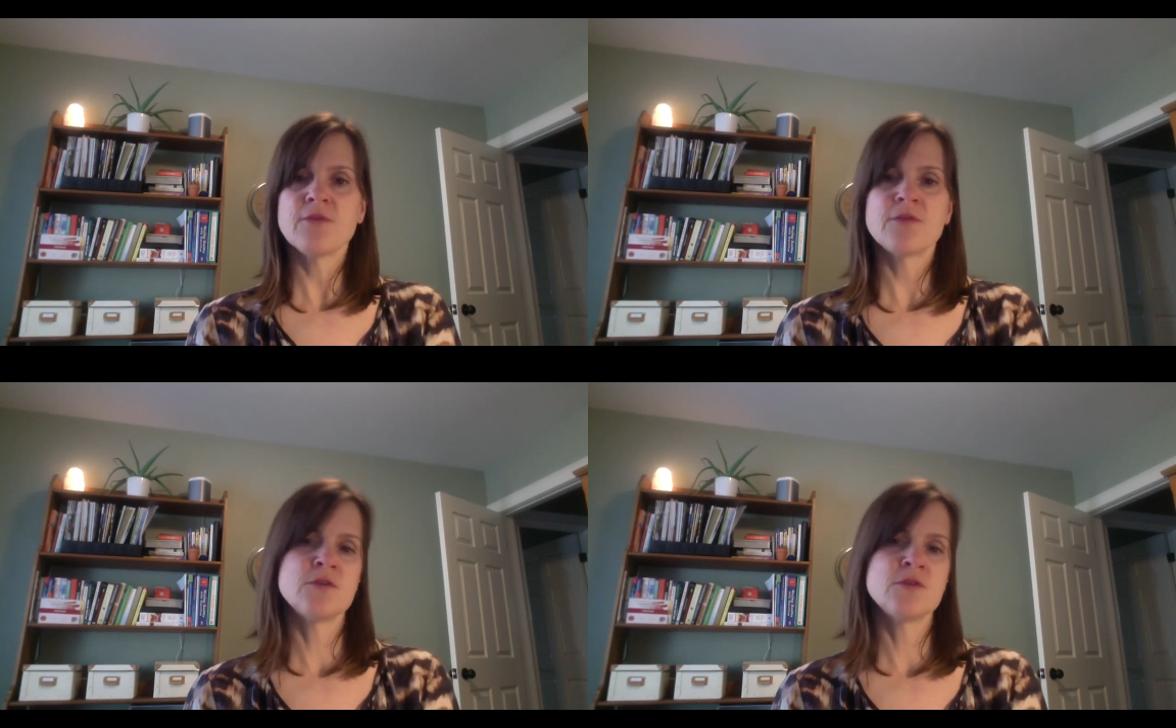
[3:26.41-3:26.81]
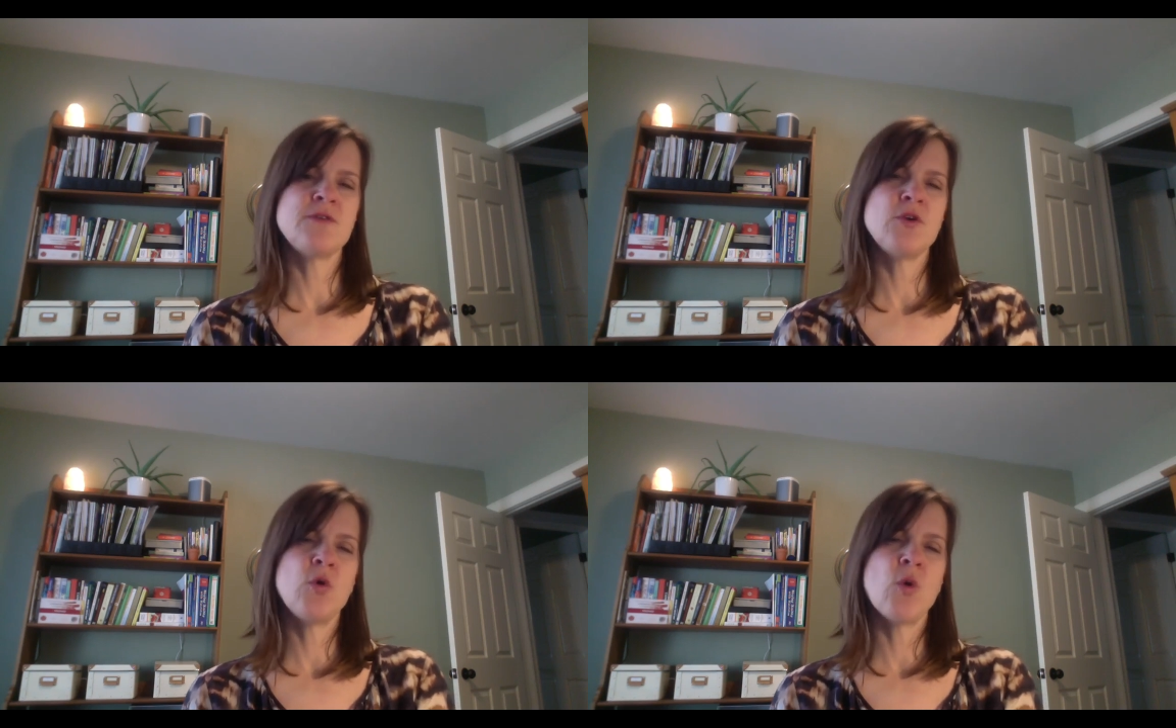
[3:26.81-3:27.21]
For those
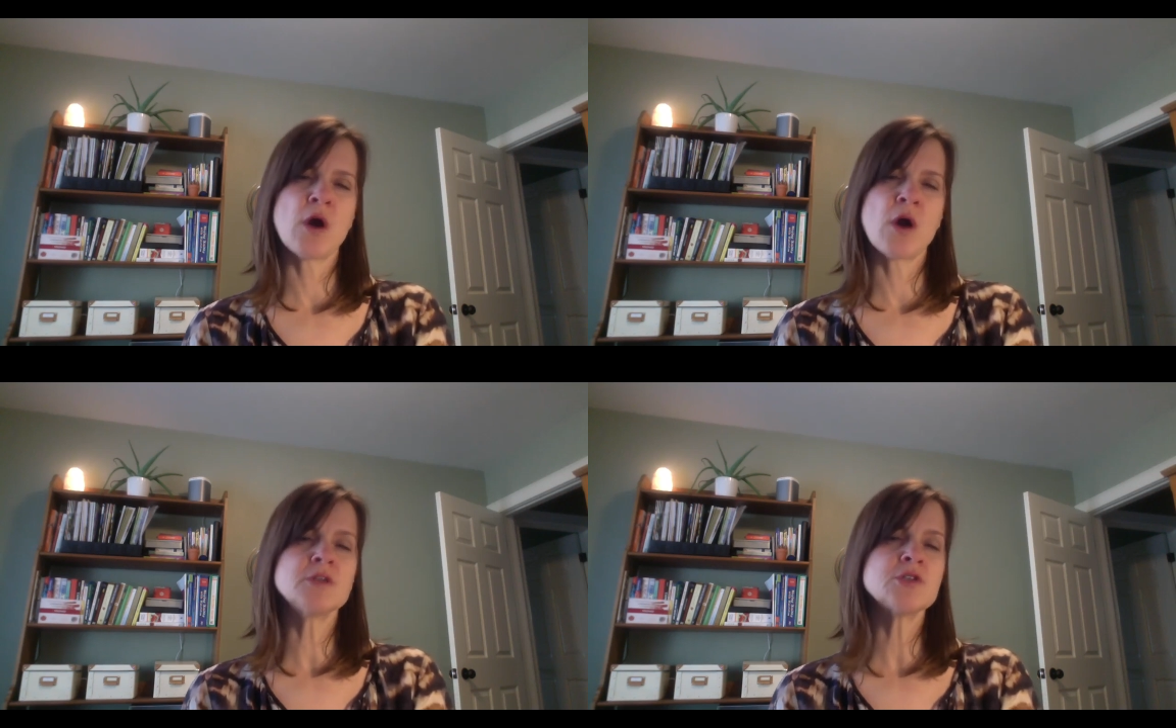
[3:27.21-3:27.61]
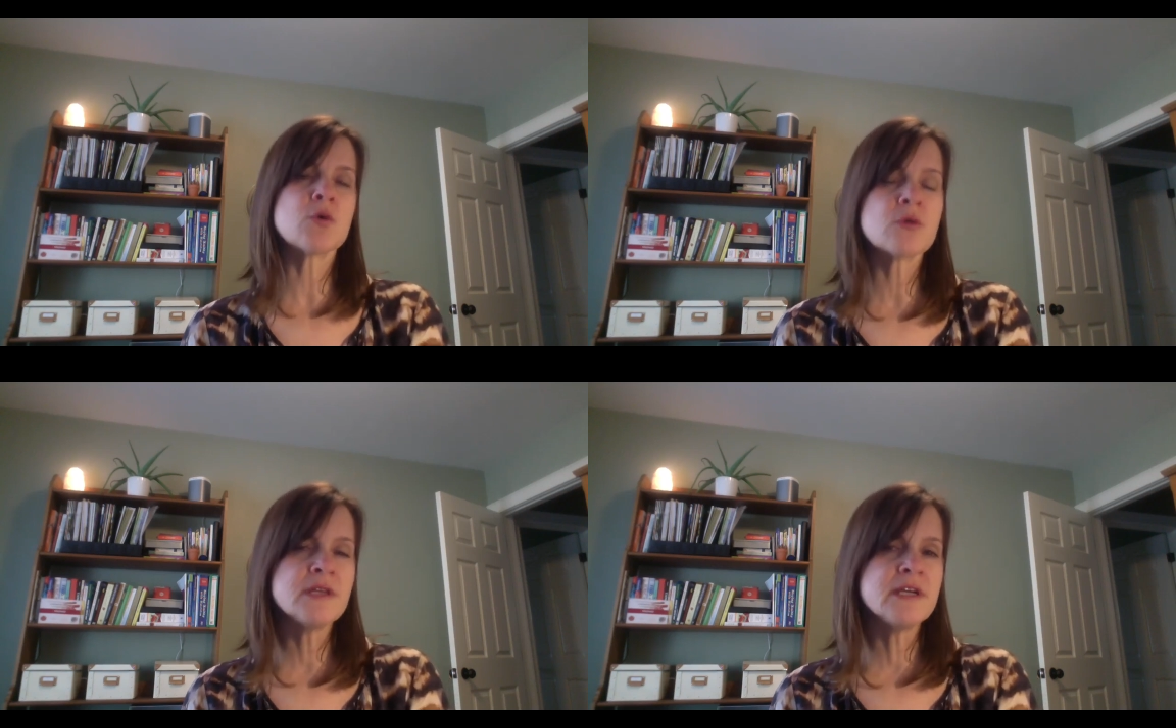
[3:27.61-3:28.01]
of you who aren't
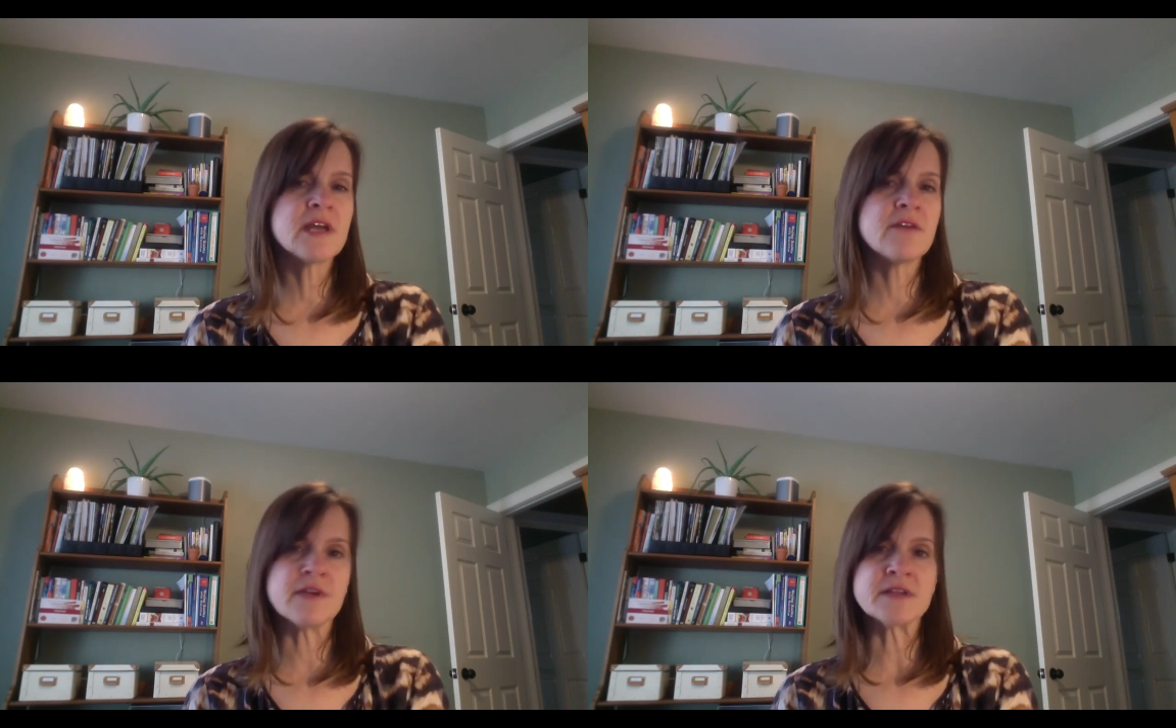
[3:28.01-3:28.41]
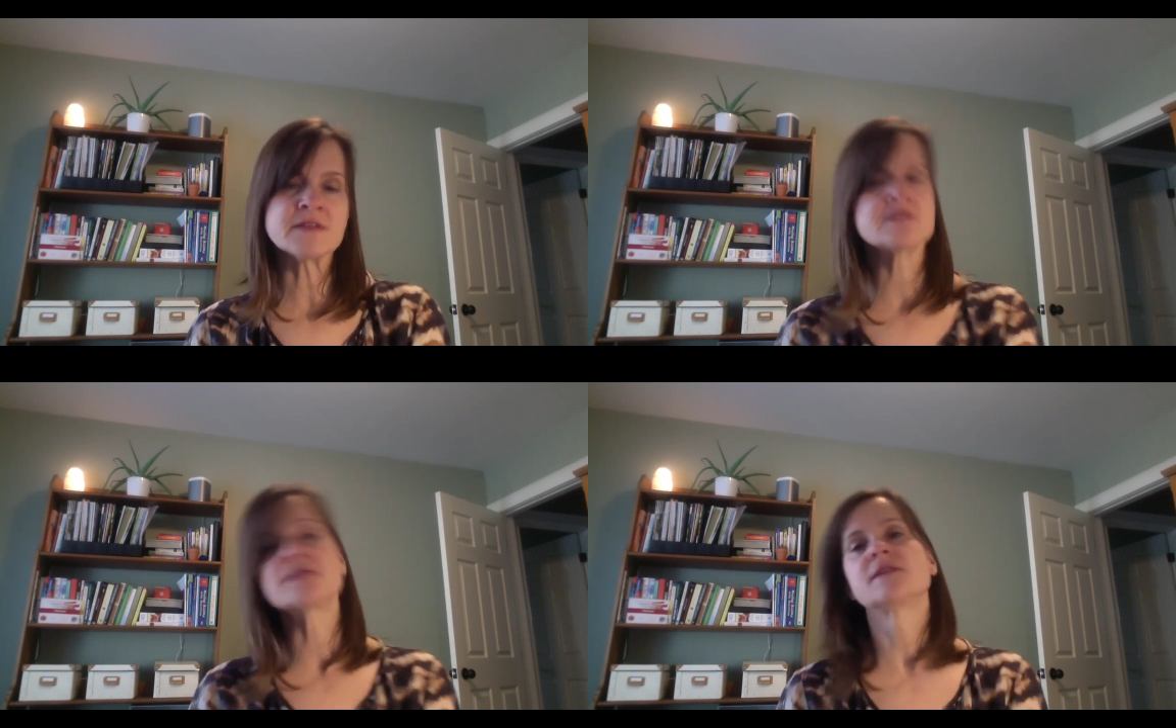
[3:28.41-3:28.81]
totally
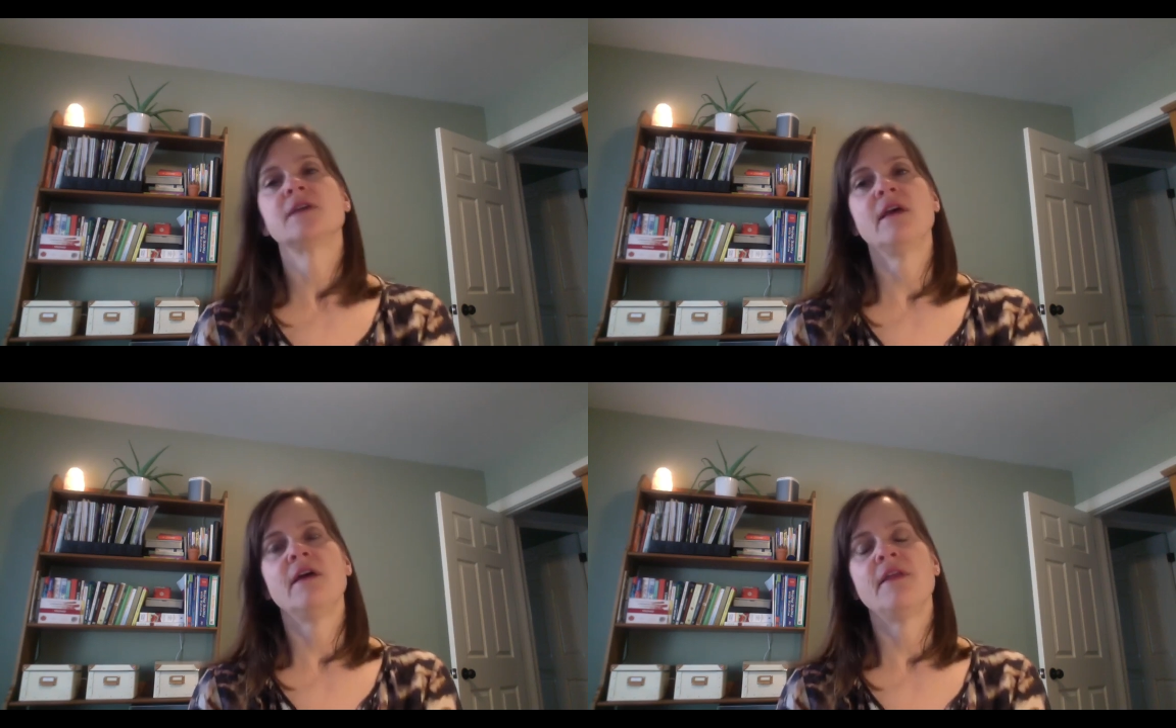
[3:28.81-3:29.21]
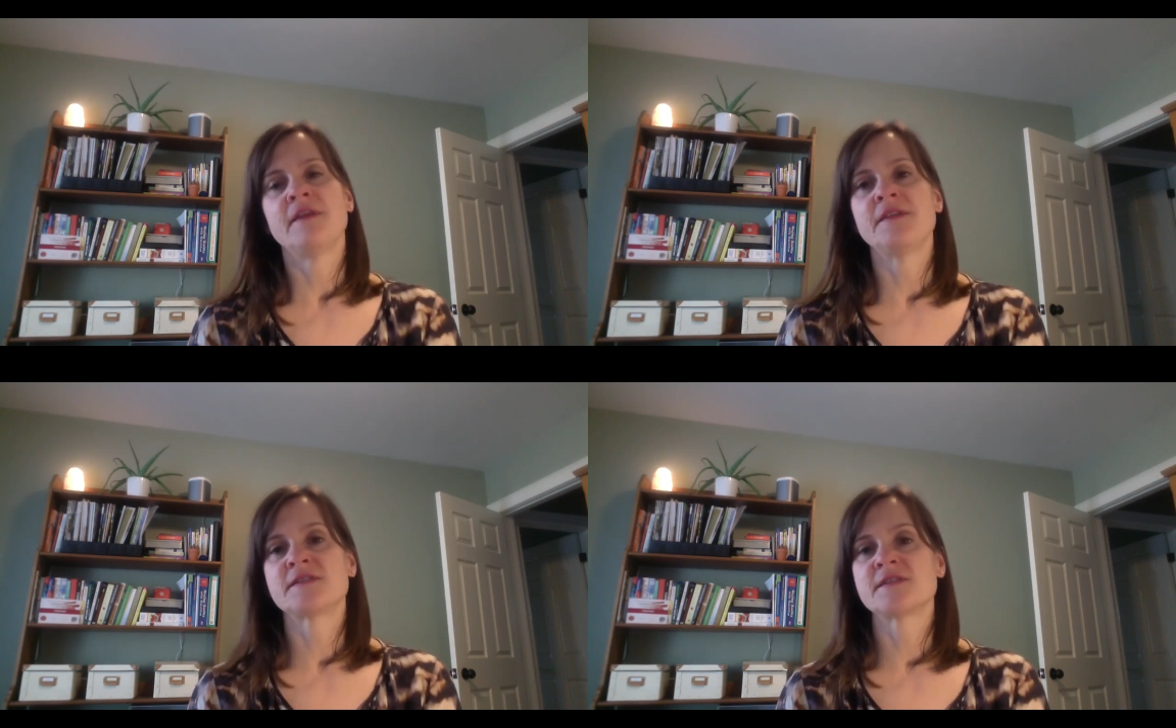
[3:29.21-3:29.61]
convinced
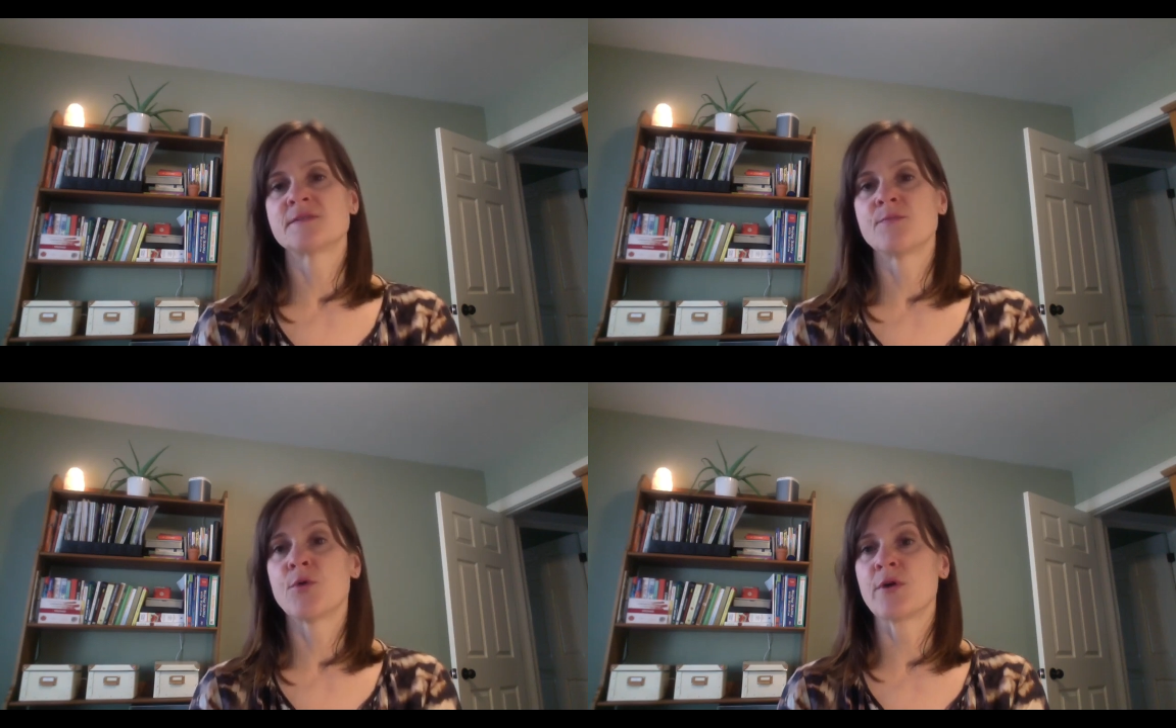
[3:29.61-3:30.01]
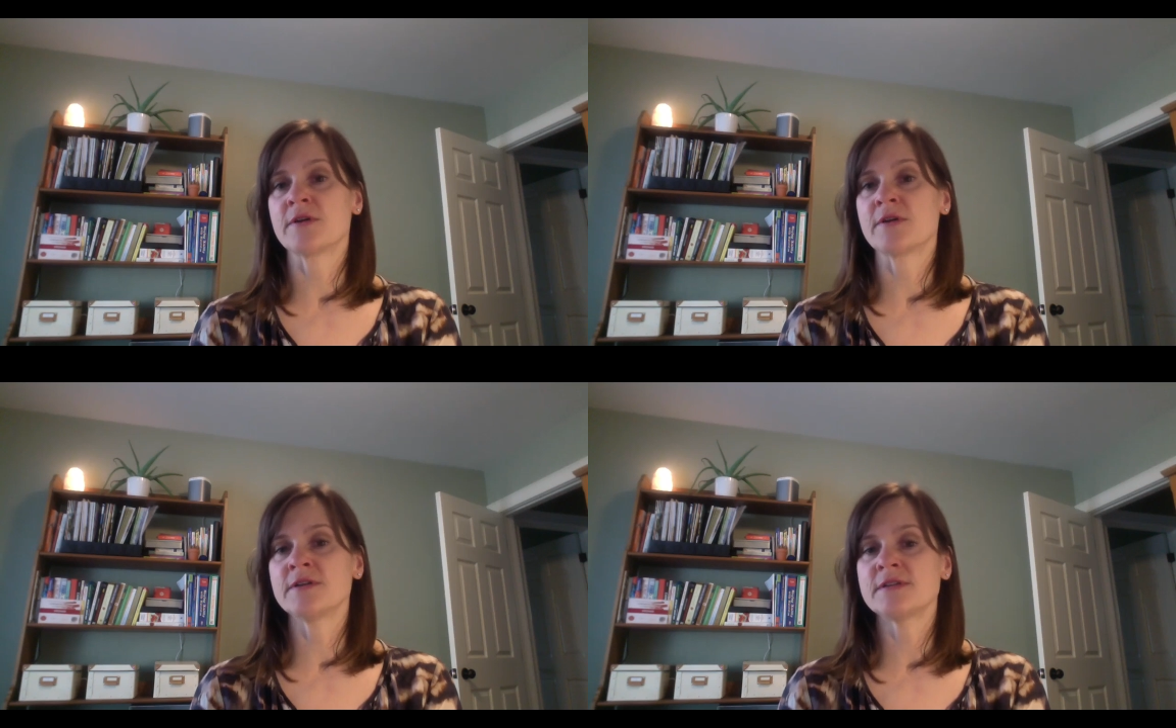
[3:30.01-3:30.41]
that this is
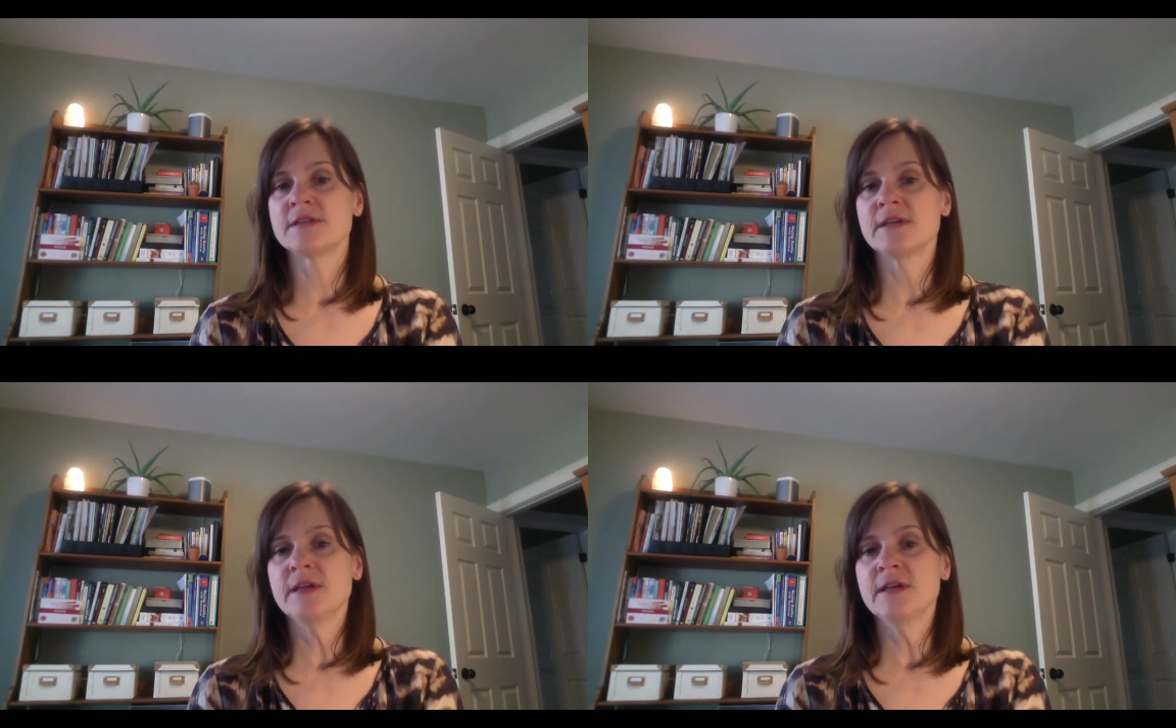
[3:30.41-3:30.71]
important,